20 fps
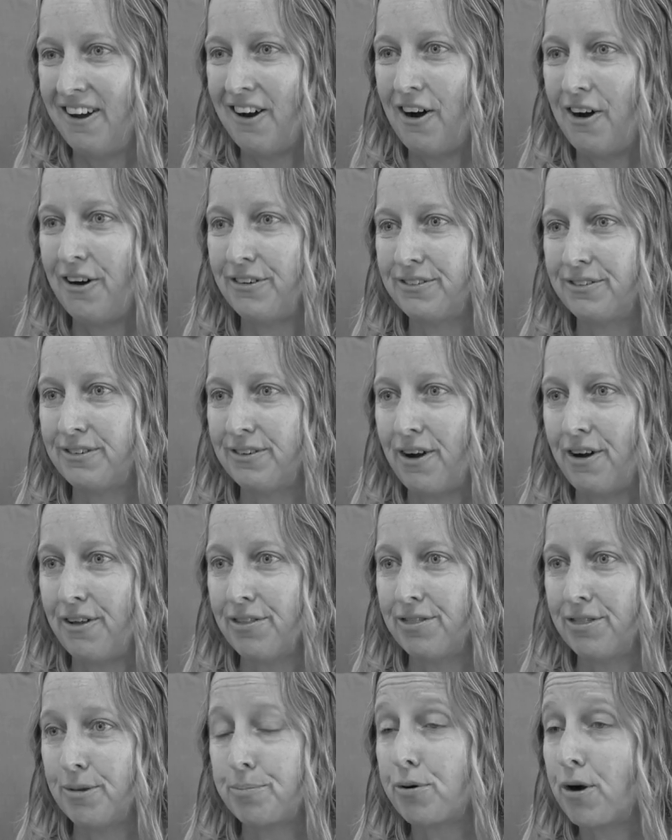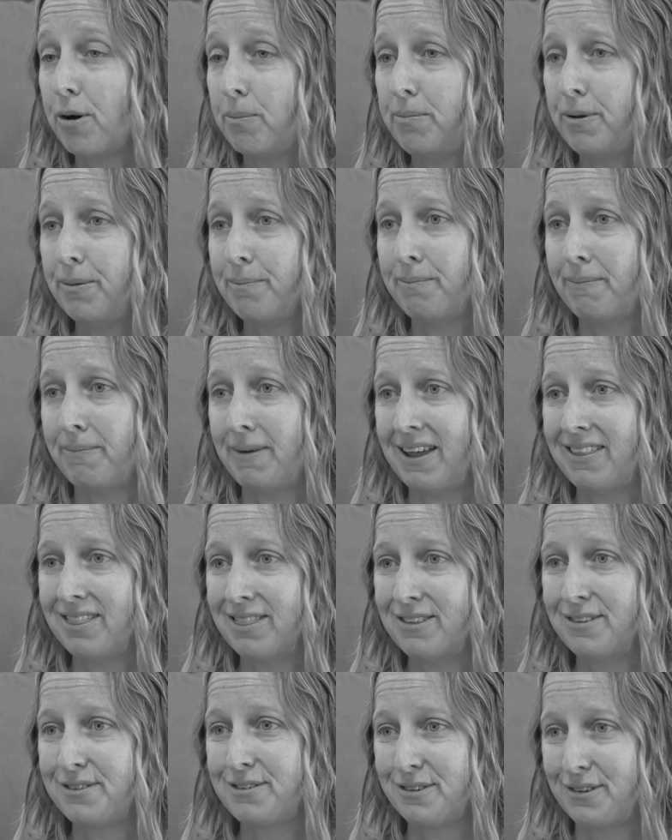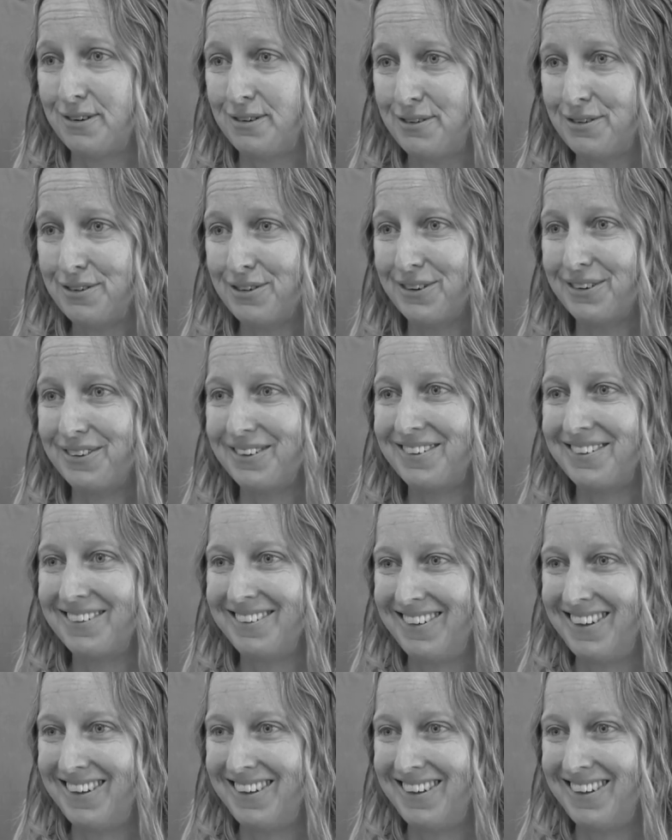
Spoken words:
on the problem and the solution.